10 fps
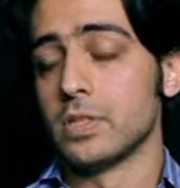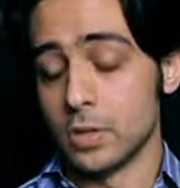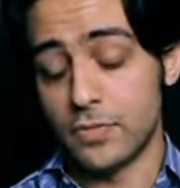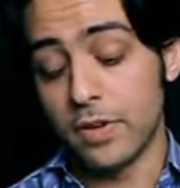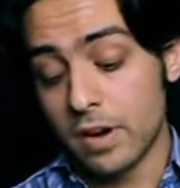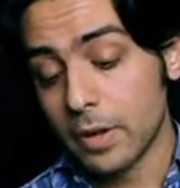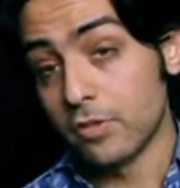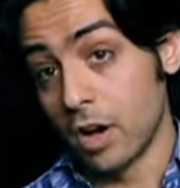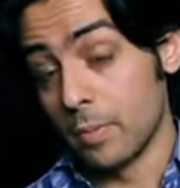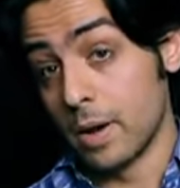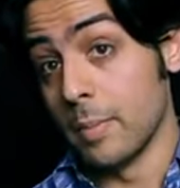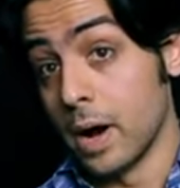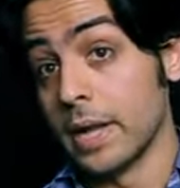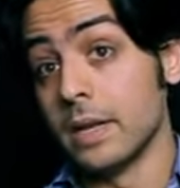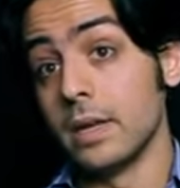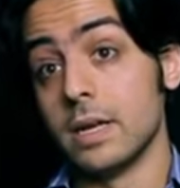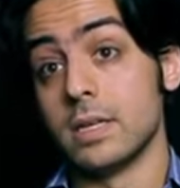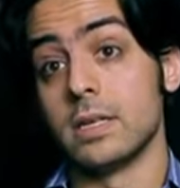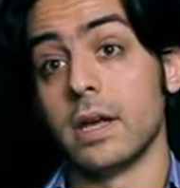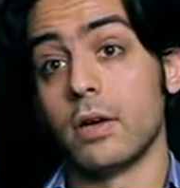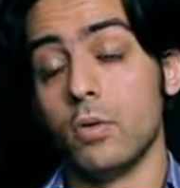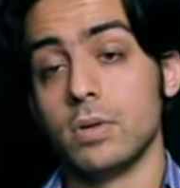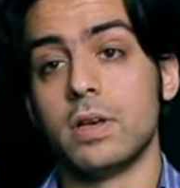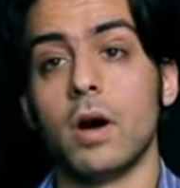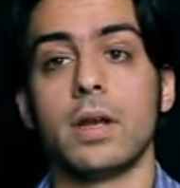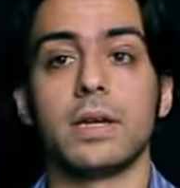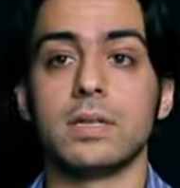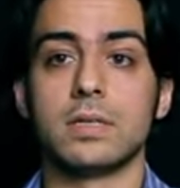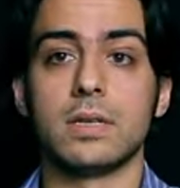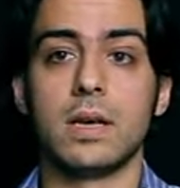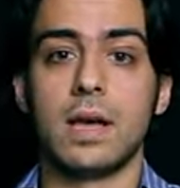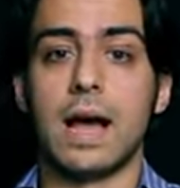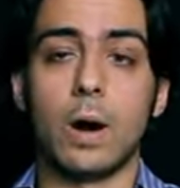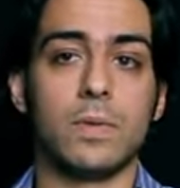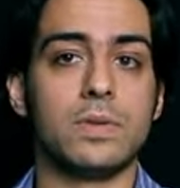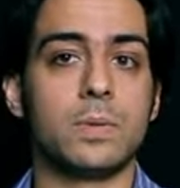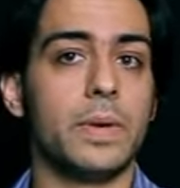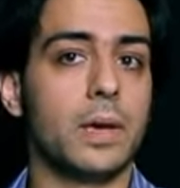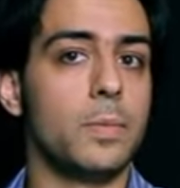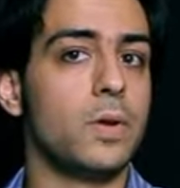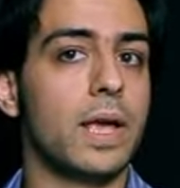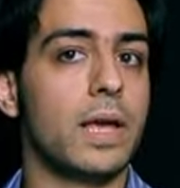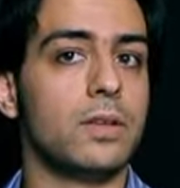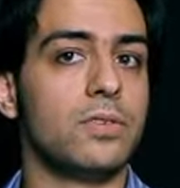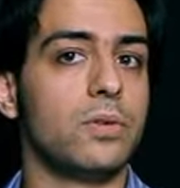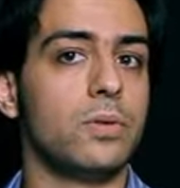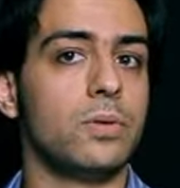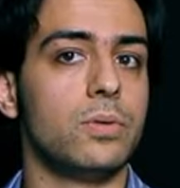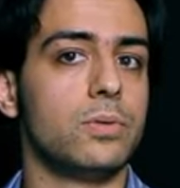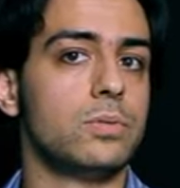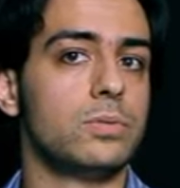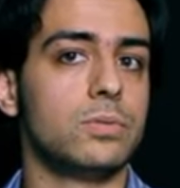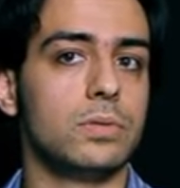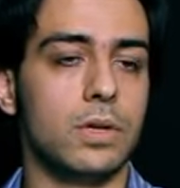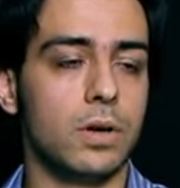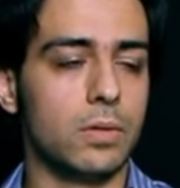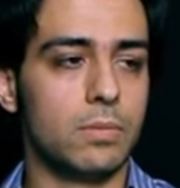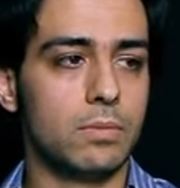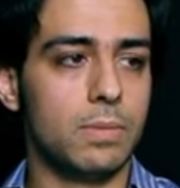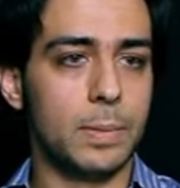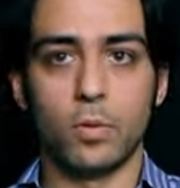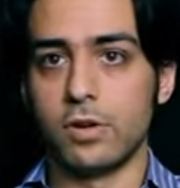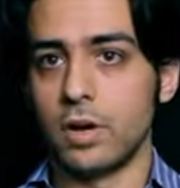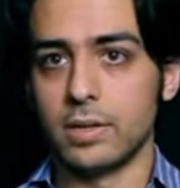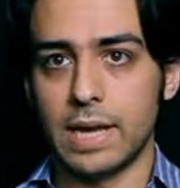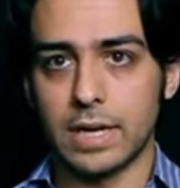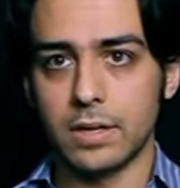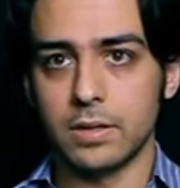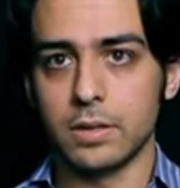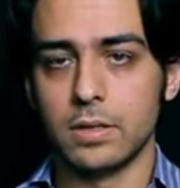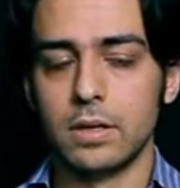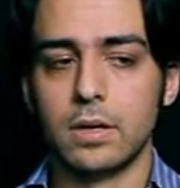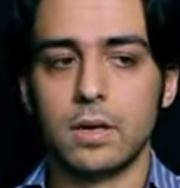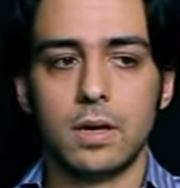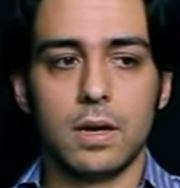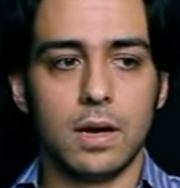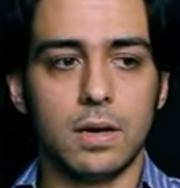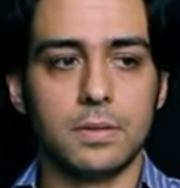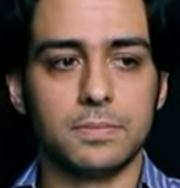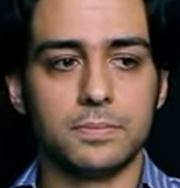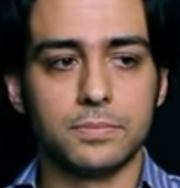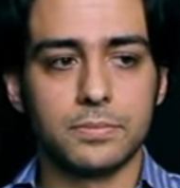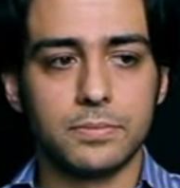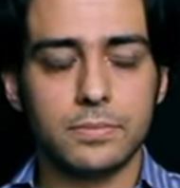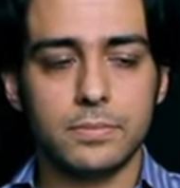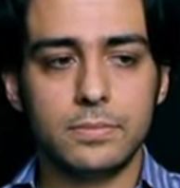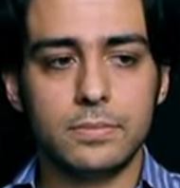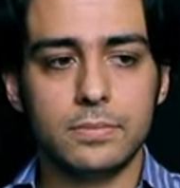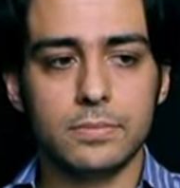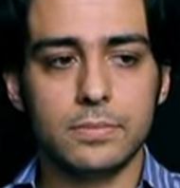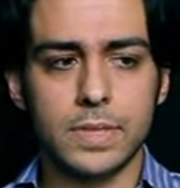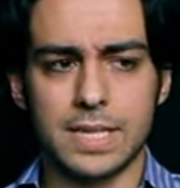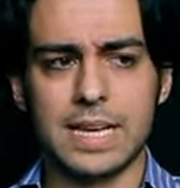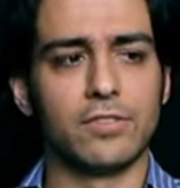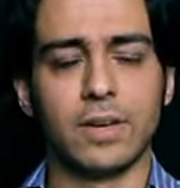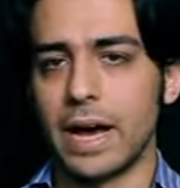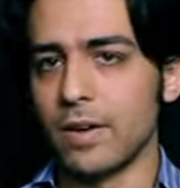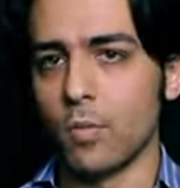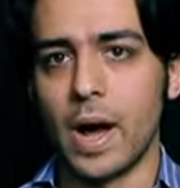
so it's very much on my mind is like who is the audience how can this be communicated to you know people who are non-technical um, and that's actually kind of